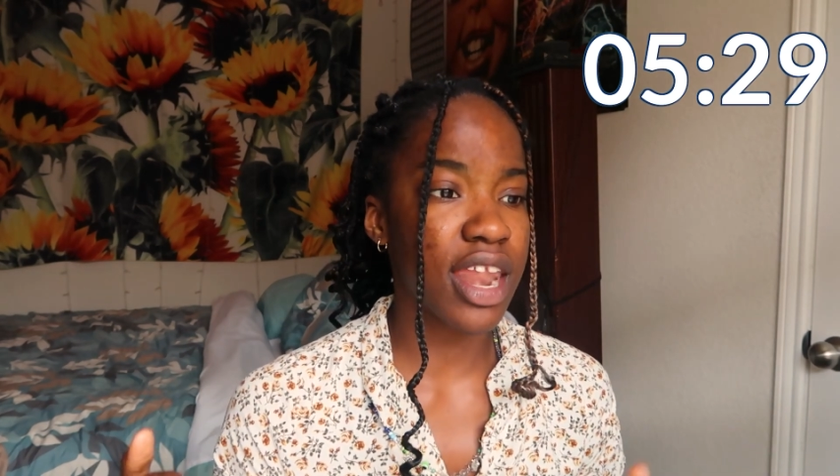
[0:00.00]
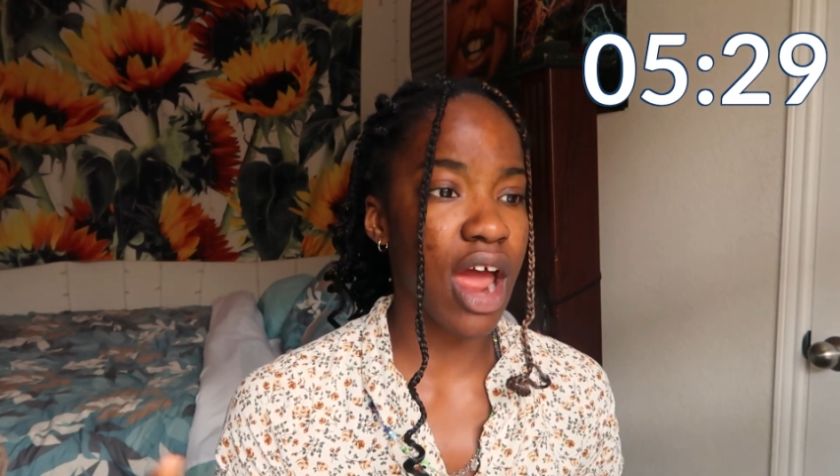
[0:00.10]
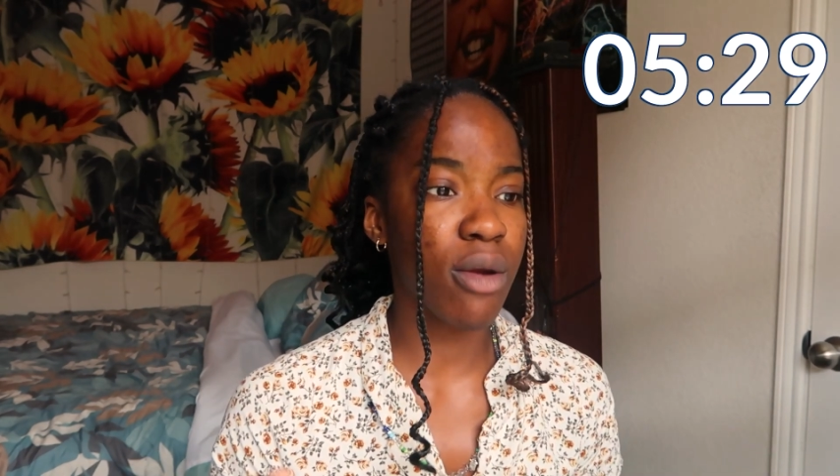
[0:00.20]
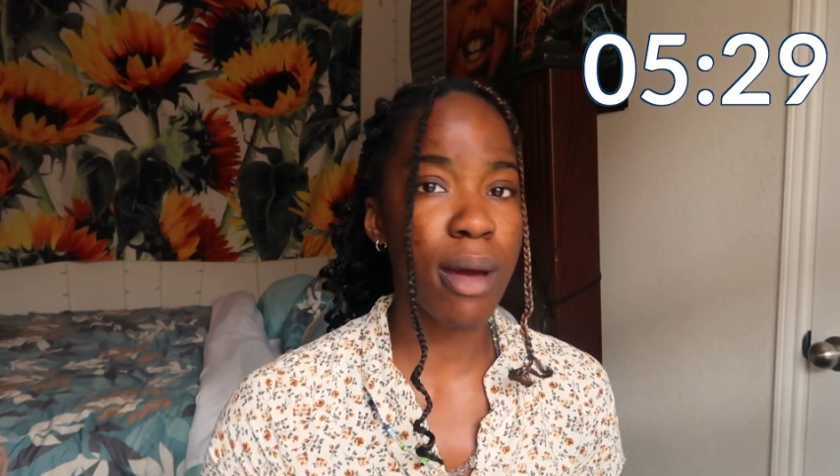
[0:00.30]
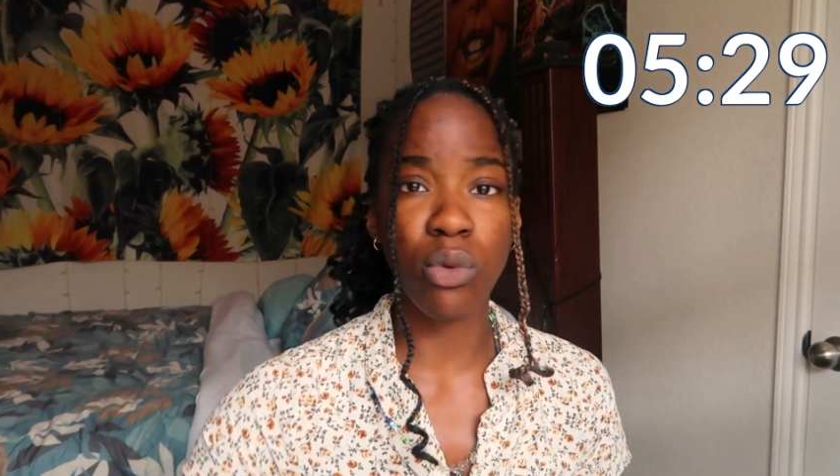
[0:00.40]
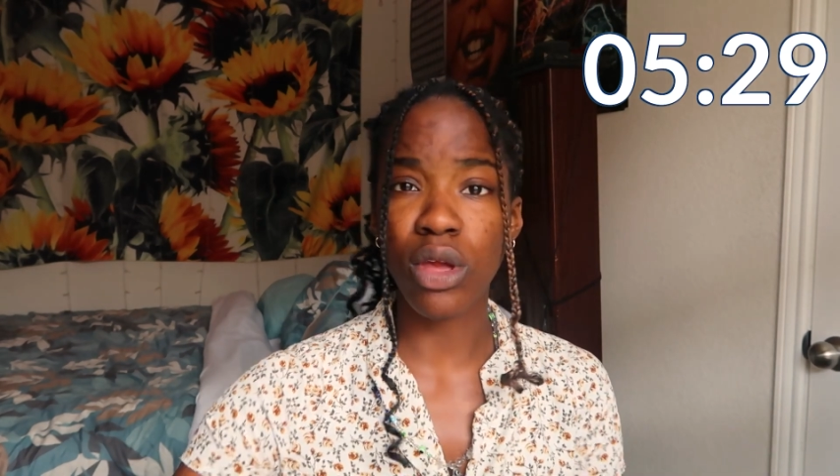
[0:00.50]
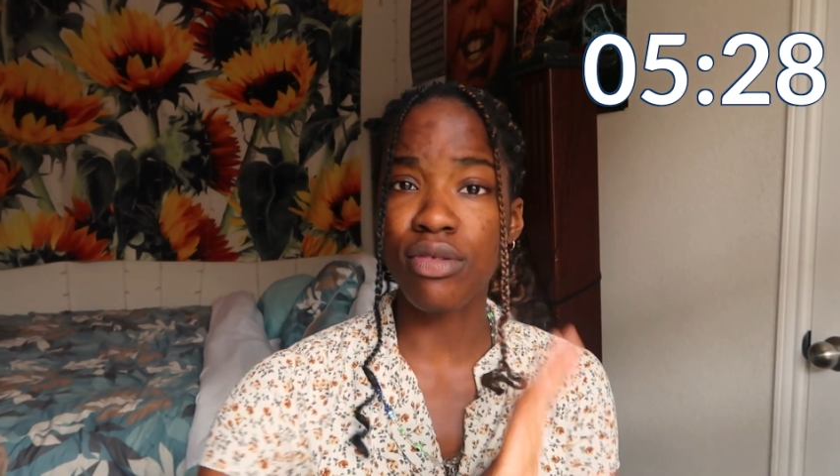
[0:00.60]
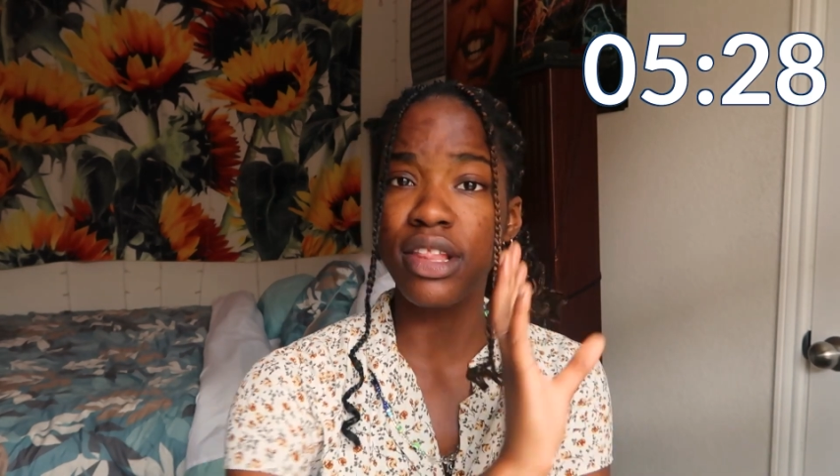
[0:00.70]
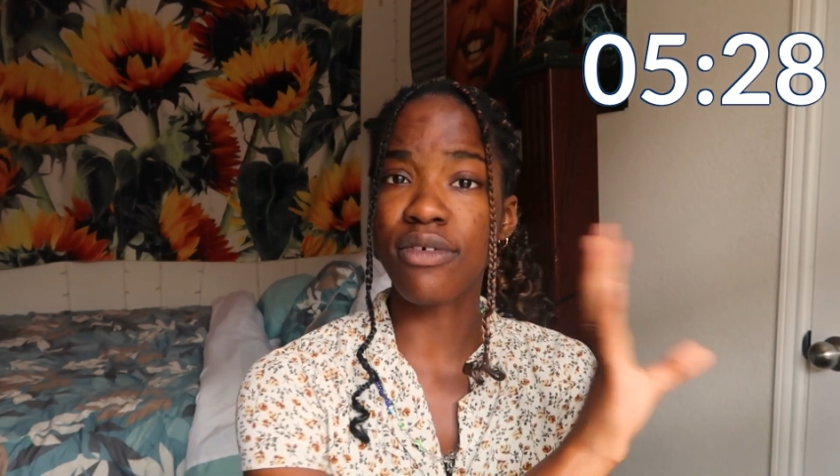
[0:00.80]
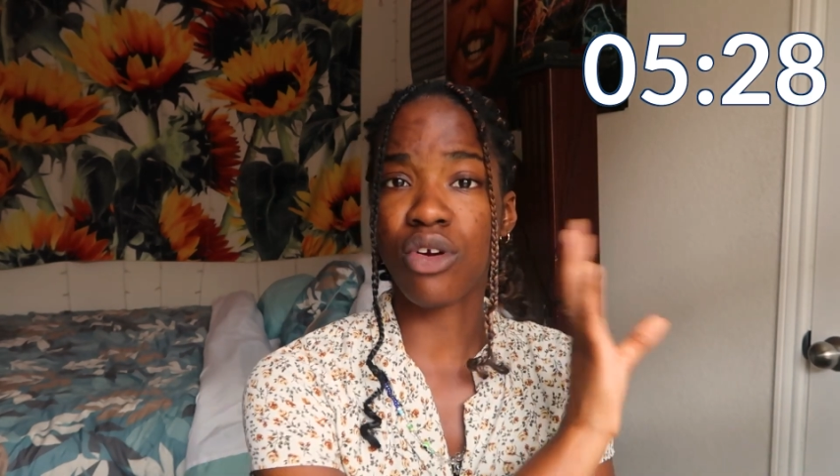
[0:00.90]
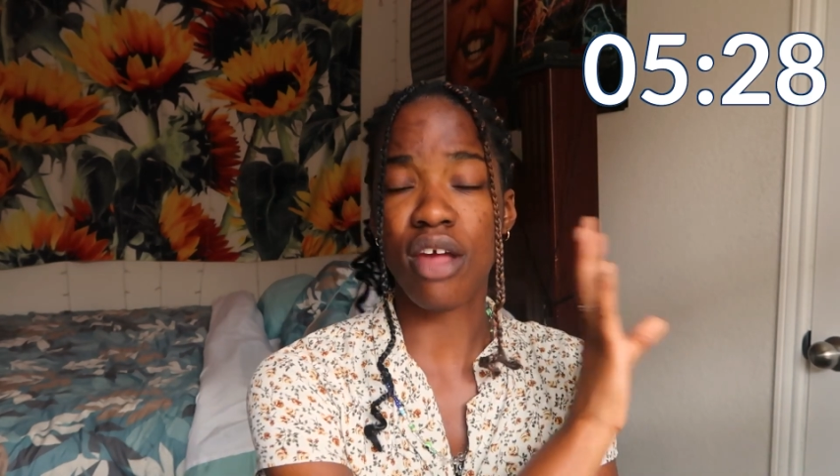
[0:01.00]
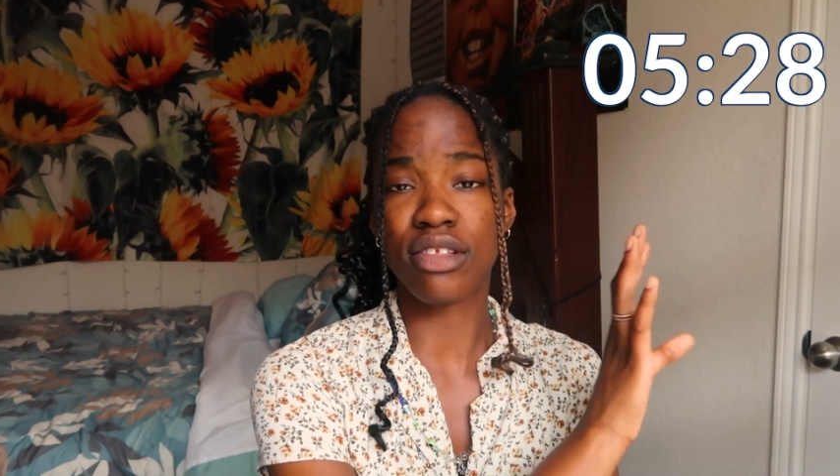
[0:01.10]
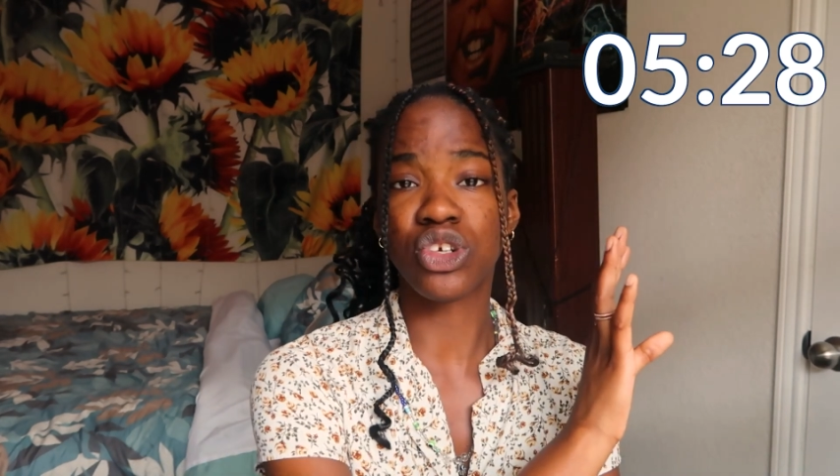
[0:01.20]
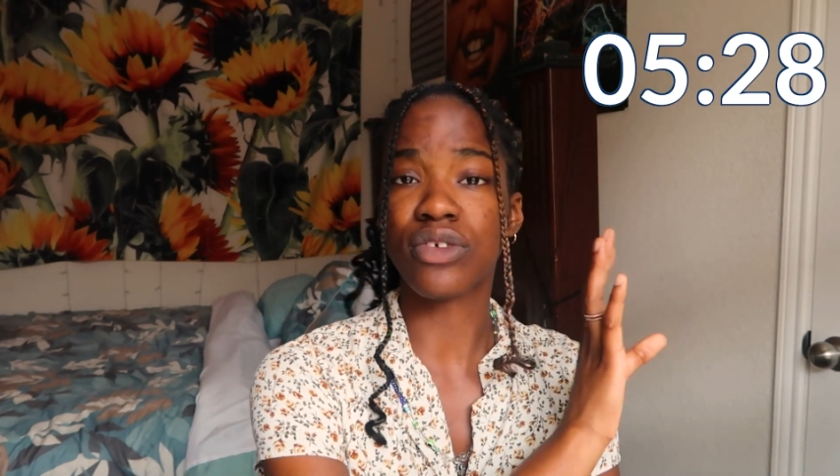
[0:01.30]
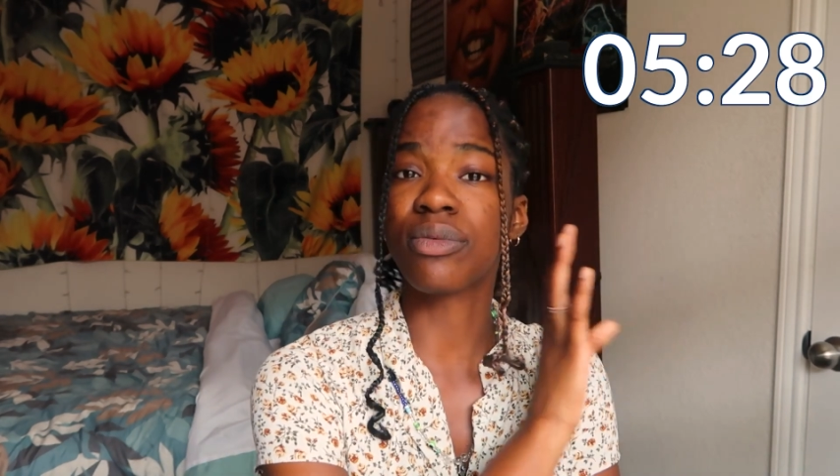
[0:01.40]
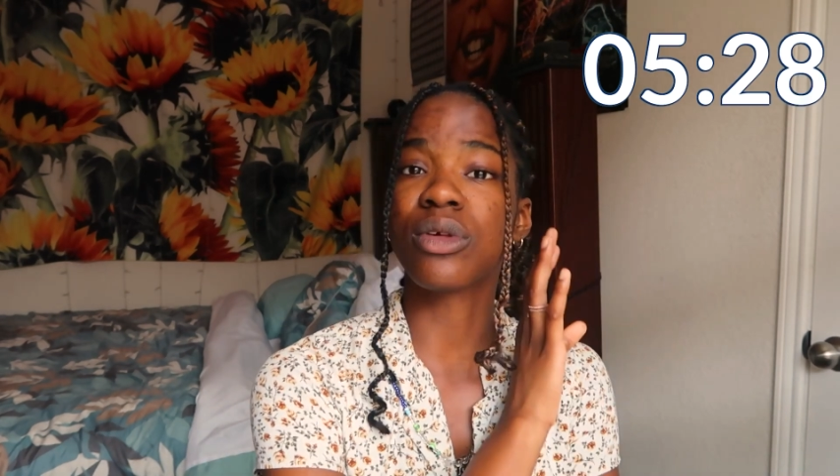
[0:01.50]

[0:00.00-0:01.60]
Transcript: And I remember we used to live across the street